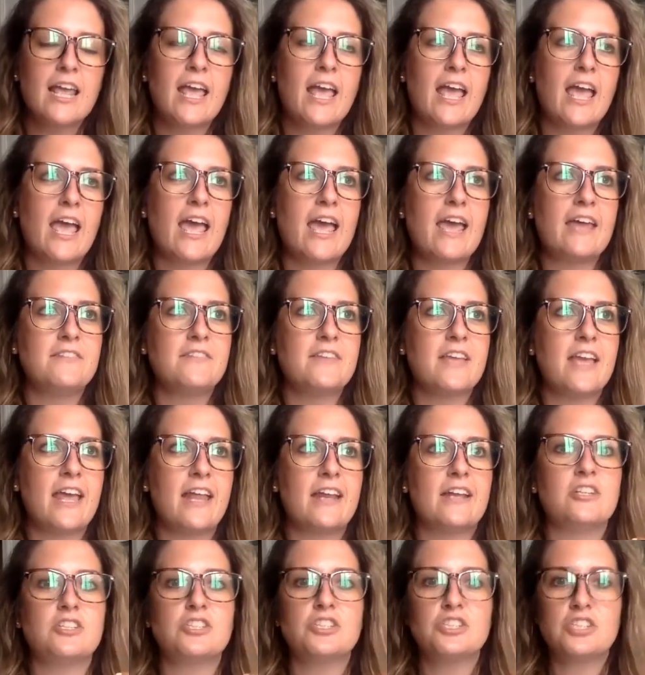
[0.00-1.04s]
and
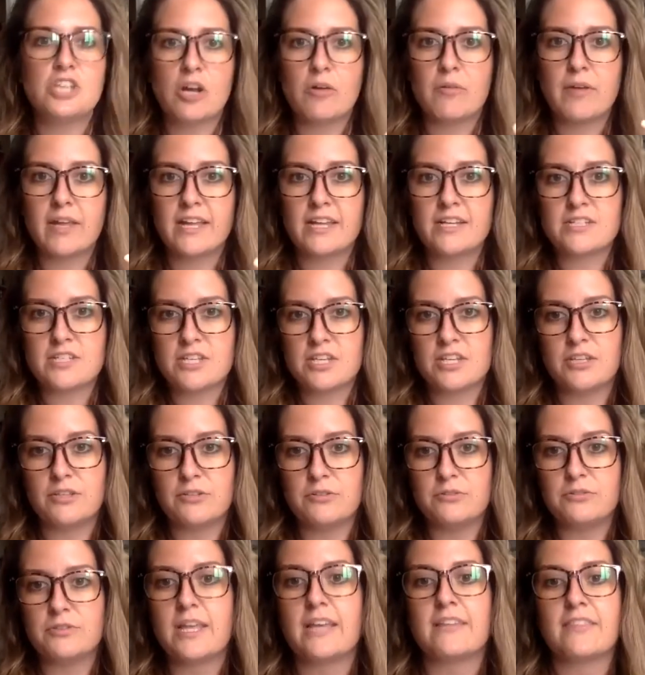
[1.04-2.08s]
then showing it to
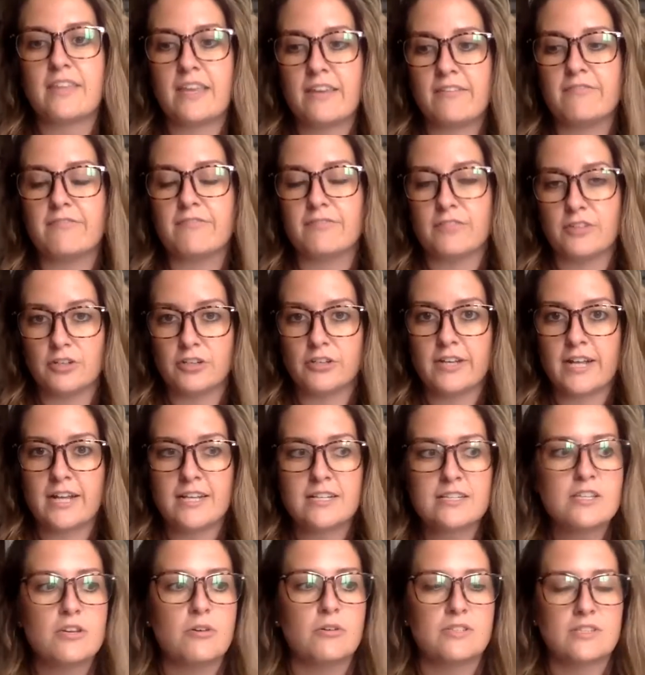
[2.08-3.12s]
you that they've learned
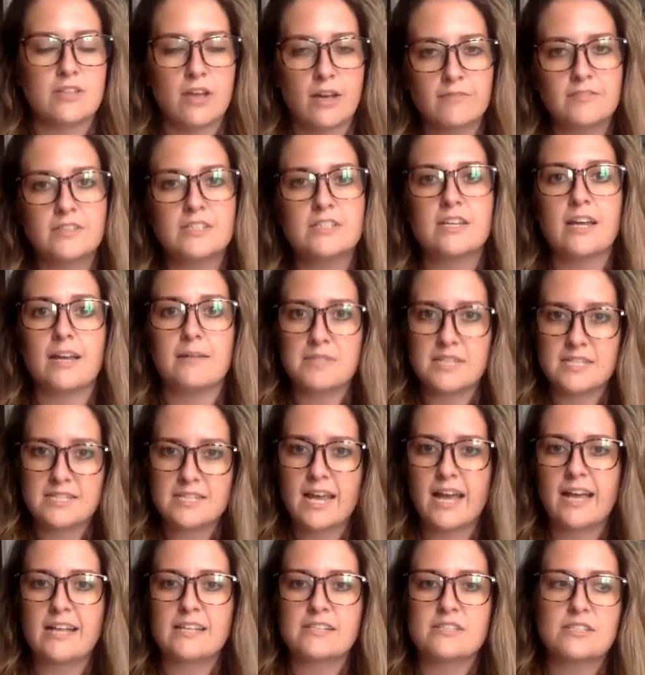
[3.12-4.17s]
it. So it's oftentimes a
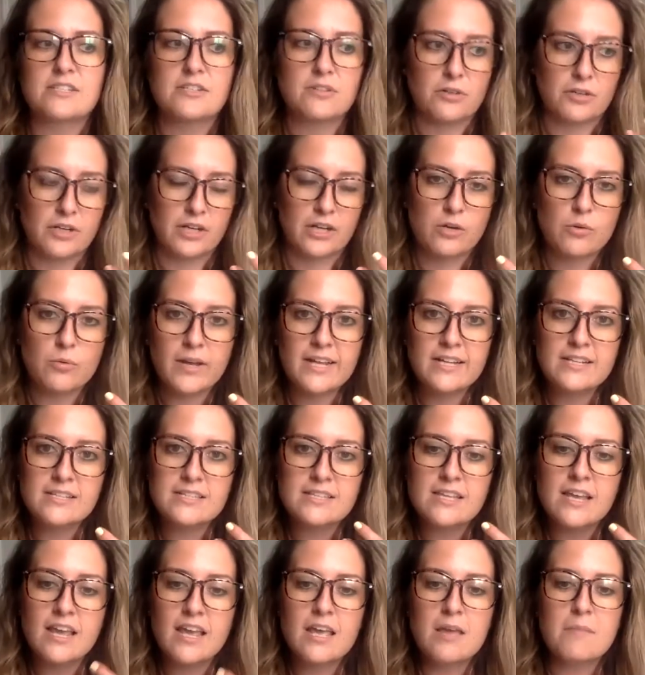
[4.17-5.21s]
test or a
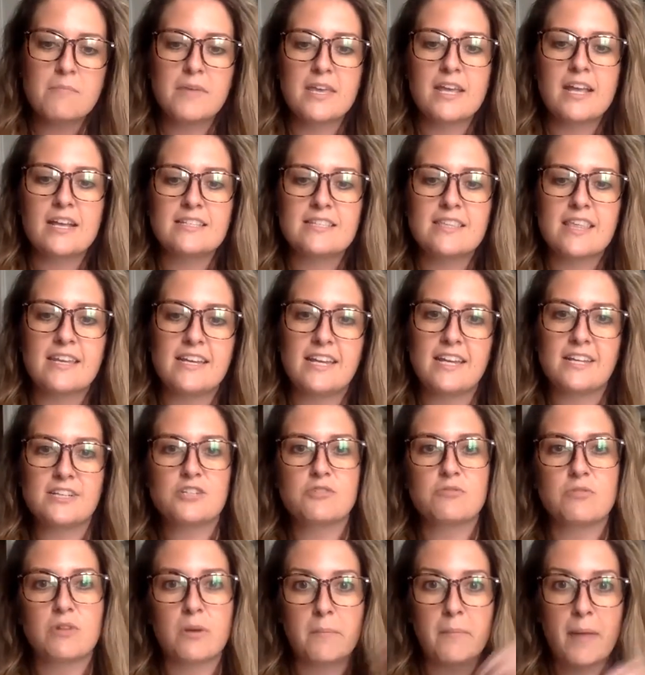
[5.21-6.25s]
quiz because they need
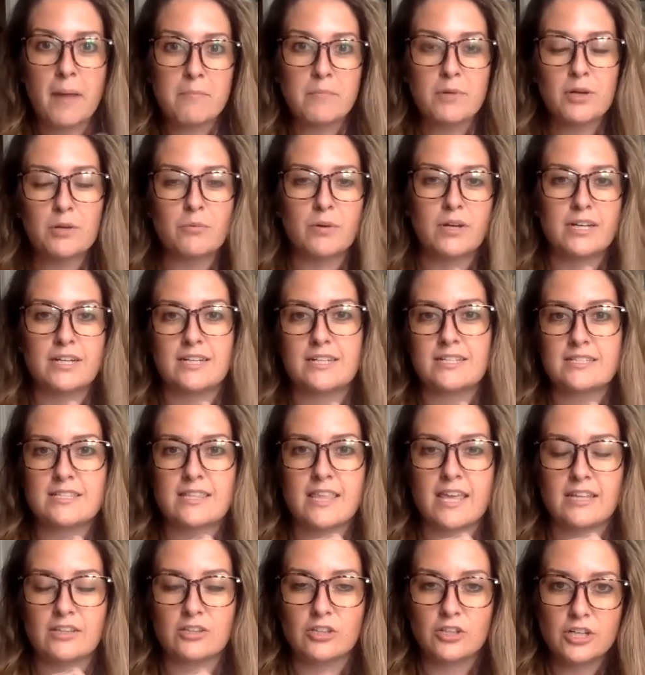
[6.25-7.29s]
to remember what it is
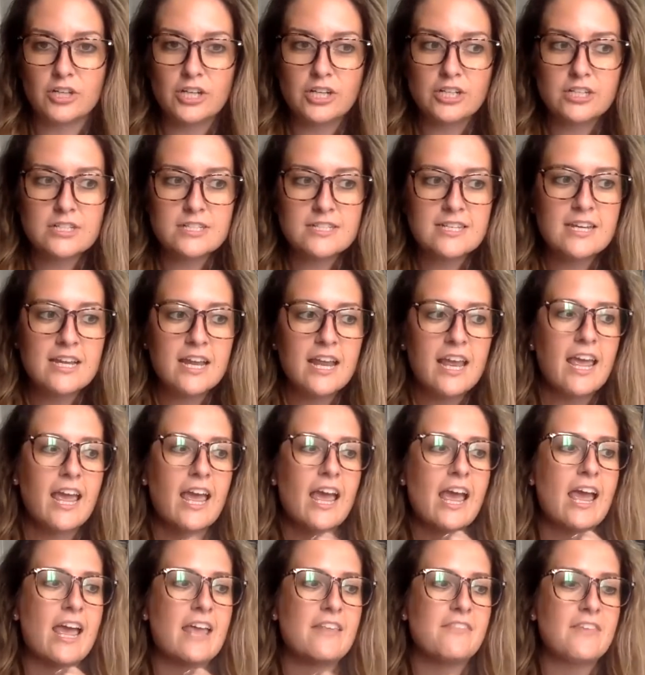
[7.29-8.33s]
they learned
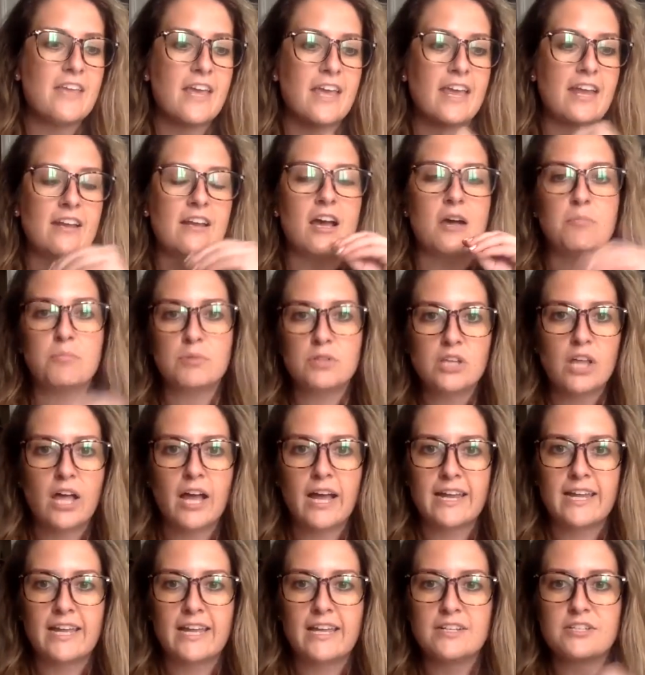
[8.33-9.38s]
and then
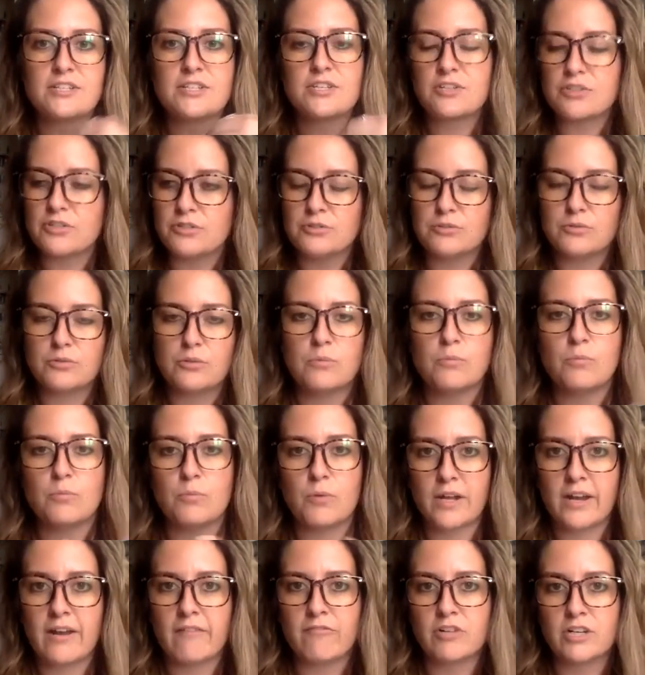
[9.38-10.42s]
apply it to
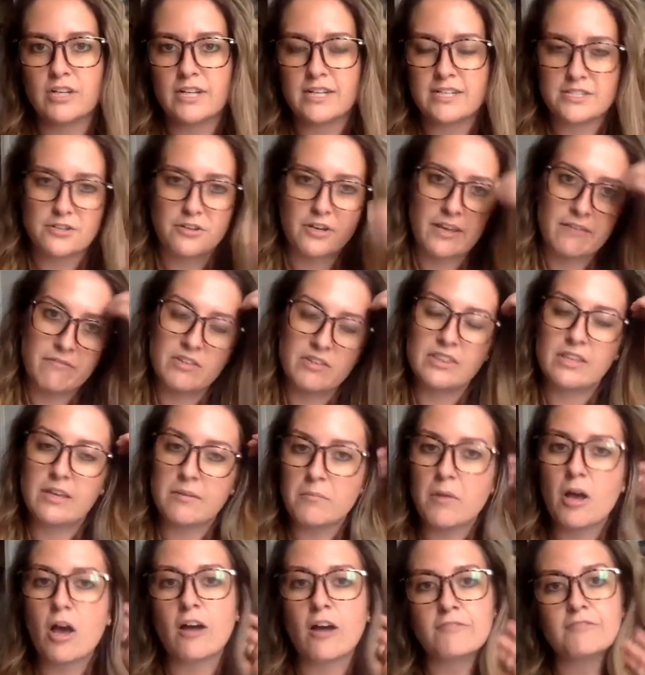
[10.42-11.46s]
whatever it is you're giving
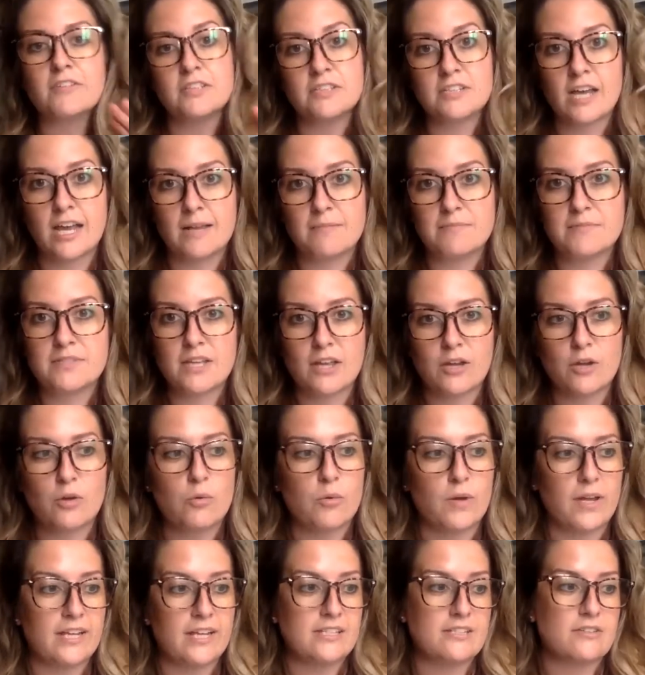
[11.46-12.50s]
them, oftentimes a
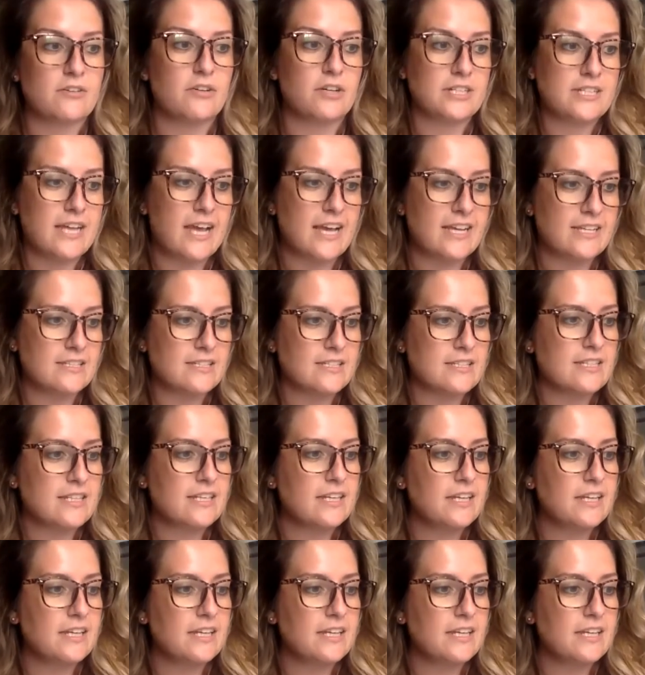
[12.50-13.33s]
quiz or a test.